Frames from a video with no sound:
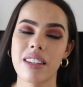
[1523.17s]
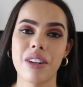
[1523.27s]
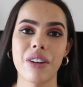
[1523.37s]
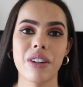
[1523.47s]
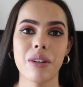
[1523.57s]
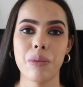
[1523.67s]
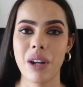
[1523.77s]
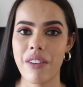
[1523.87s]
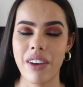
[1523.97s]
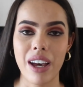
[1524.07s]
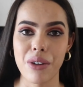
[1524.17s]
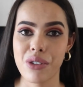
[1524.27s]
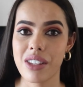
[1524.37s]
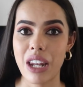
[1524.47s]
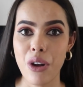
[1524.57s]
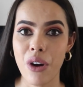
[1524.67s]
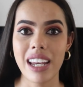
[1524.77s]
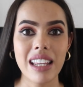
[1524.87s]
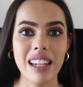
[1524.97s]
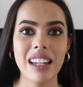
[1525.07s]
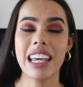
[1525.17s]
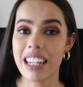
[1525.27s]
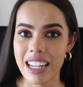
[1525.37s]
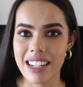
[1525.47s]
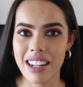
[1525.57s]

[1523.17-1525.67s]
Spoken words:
you know, whatever else, because they're not in it.